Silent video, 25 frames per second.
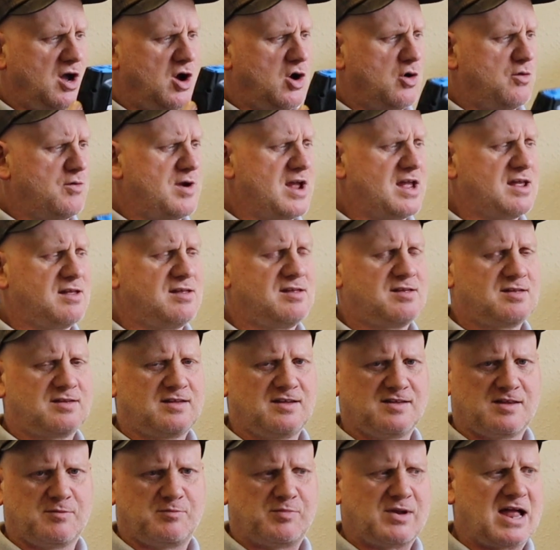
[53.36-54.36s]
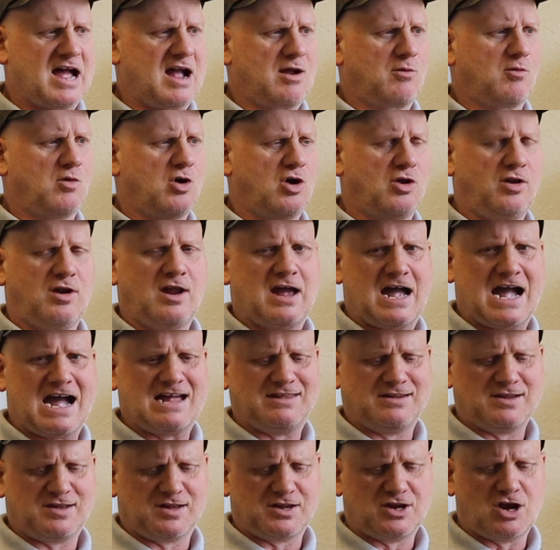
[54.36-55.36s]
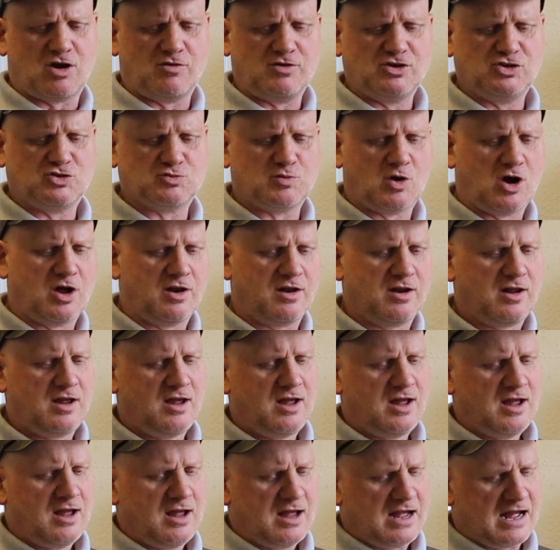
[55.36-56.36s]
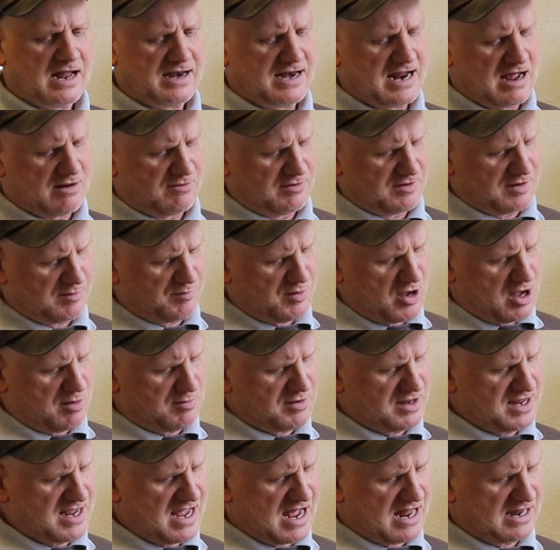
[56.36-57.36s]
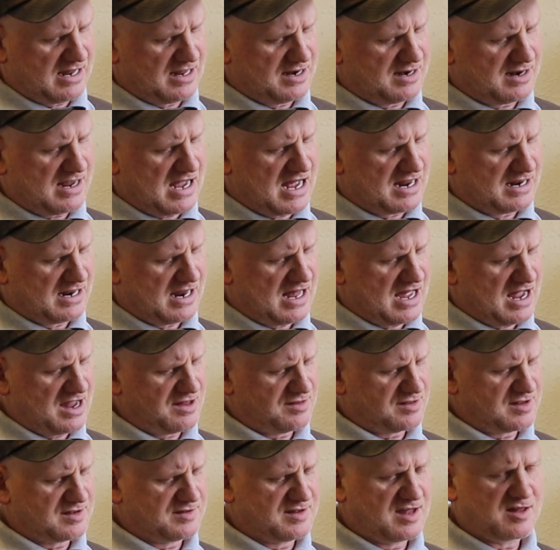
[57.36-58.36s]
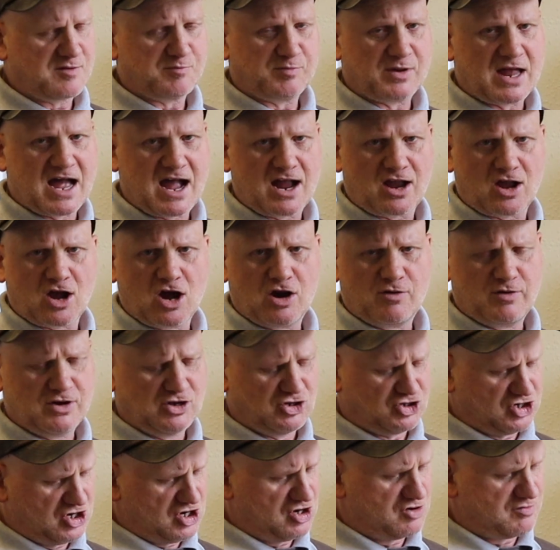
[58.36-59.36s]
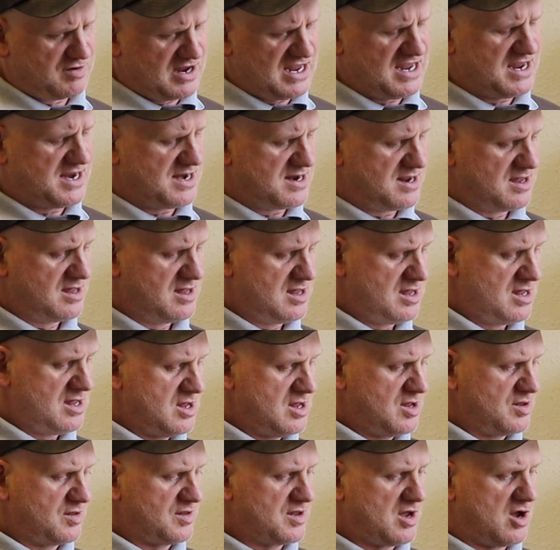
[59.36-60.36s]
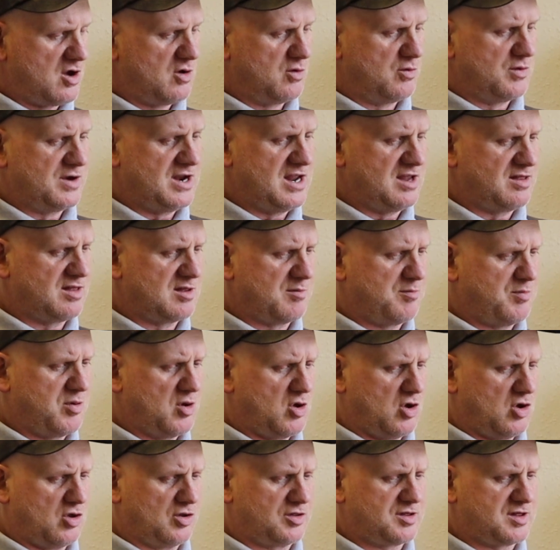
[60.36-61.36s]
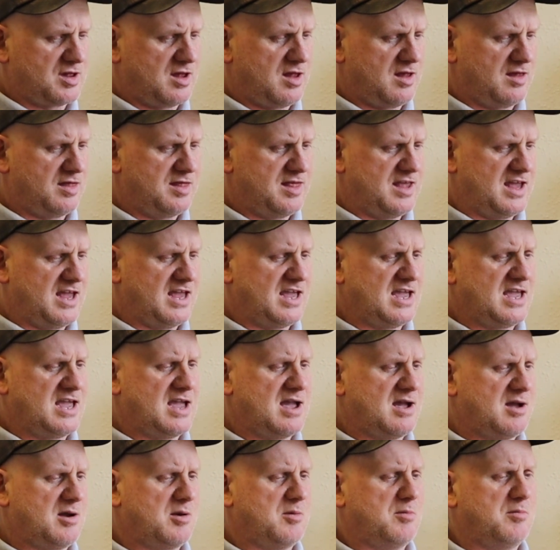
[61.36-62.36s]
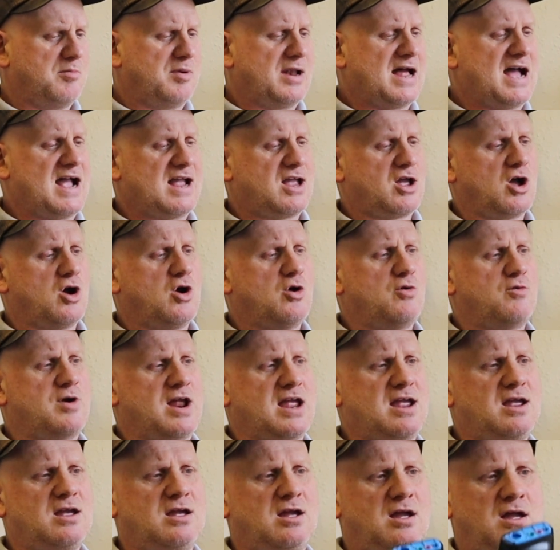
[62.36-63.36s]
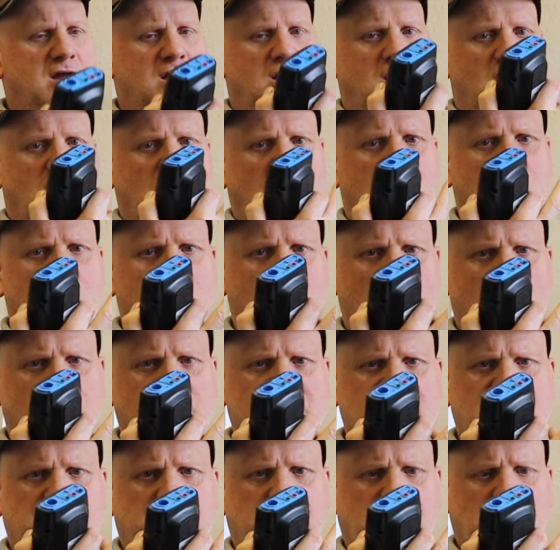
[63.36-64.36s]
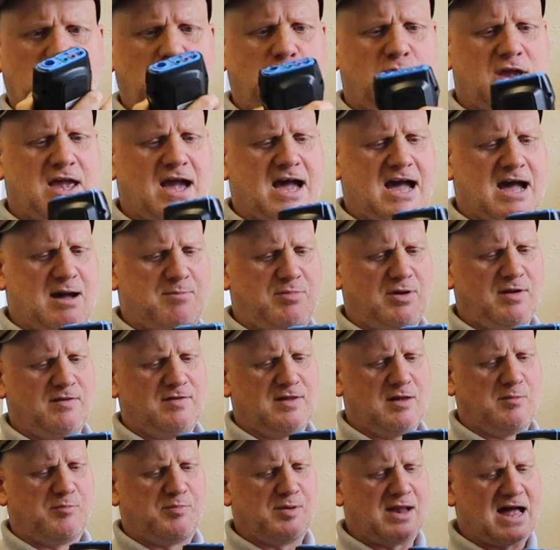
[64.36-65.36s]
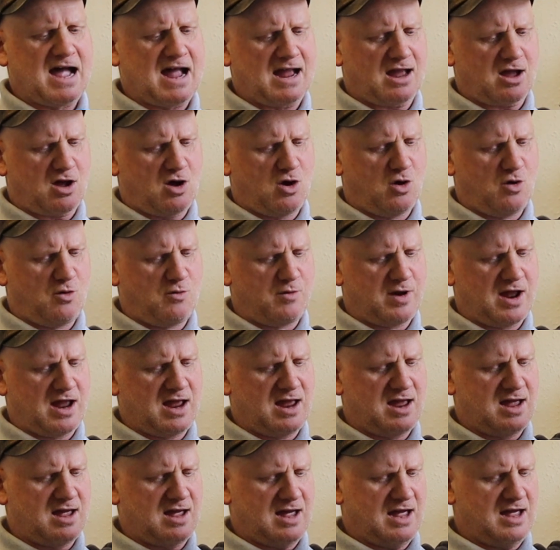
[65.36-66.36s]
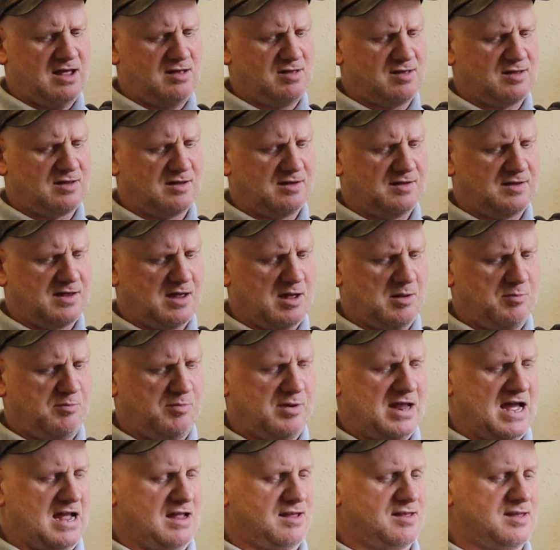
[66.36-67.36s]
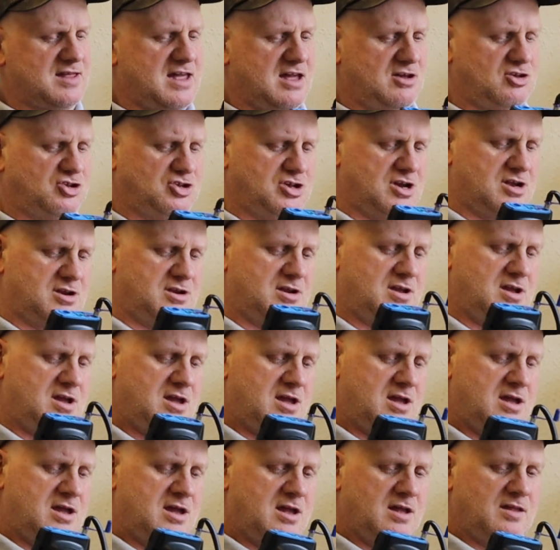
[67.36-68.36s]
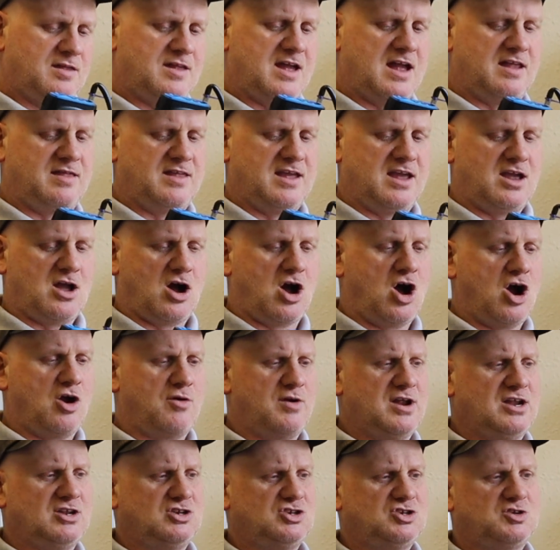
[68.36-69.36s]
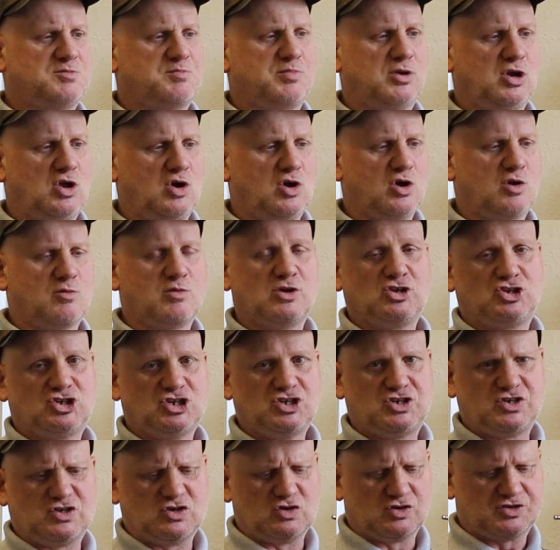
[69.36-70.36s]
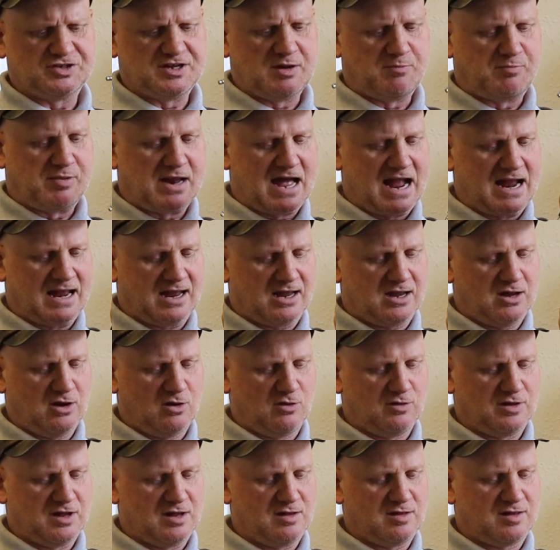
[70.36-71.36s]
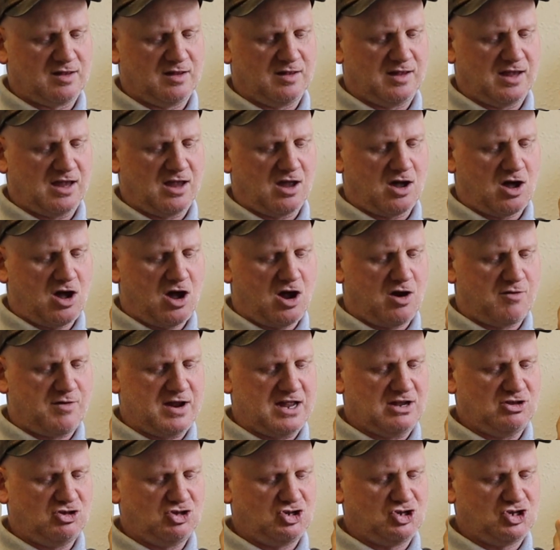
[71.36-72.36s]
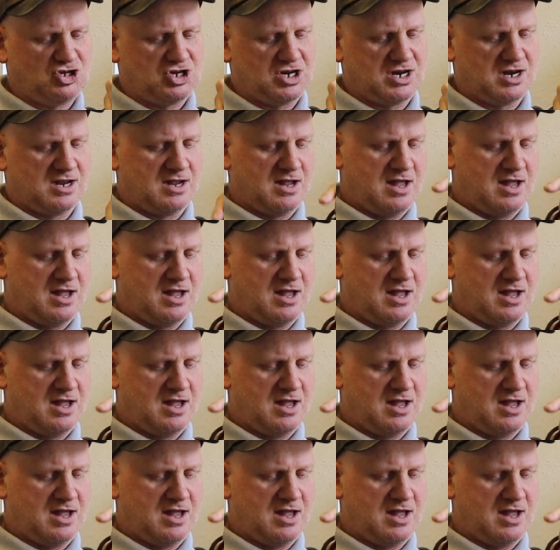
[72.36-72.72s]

O-rings. There's a black one and there's an orange one. And down at the bottom of the analyzer, there's black, orange and green. So we need to put the black O-ring, not this blue cap, the black O-ring into the black section. Then the orange plug, which is just a blank, goes into the orange.